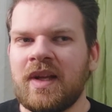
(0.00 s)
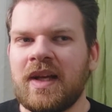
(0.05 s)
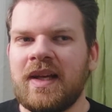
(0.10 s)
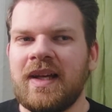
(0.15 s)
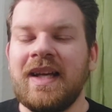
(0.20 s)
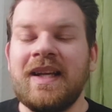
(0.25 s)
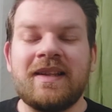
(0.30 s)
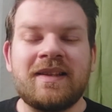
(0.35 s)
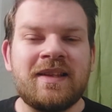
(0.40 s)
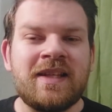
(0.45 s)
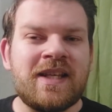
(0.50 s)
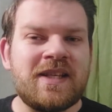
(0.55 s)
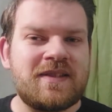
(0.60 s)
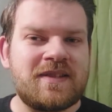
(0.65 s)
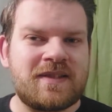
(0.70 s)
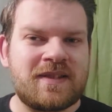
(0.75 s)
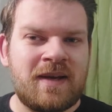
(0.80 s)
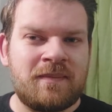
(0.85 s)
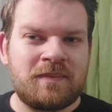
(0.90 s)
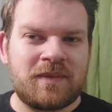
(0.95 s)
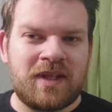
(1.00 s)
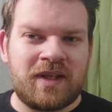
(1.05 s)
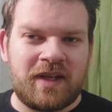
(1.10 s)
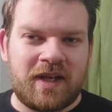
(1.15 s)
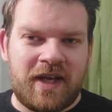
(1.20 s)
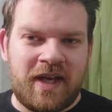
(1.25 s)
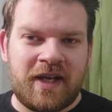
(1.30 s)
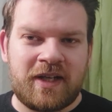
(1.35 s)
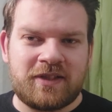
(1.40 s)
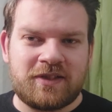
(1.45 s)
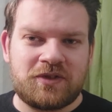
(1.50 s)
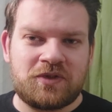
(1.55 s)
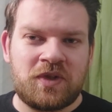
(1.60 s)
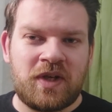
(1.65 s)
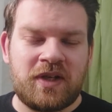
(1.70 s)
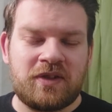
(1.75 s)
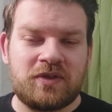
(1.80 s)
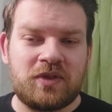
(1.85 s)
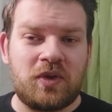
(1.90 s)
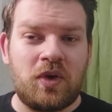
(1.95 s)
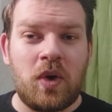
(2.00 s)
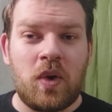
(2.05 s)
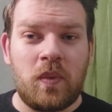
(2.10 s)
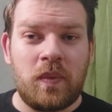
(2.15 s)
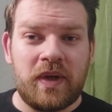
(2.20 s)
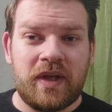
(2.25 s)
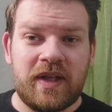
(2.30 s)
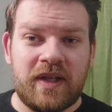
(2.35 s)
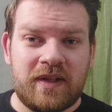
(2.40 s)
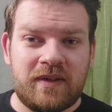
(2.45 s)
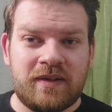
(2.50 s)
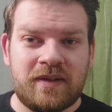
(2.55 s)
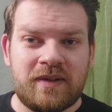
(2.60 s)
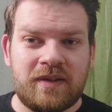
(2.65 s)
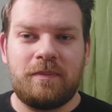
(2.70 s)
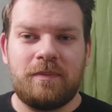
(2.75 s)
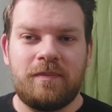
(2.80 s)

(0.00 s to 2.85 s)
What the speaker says: it needs something extra to go with it.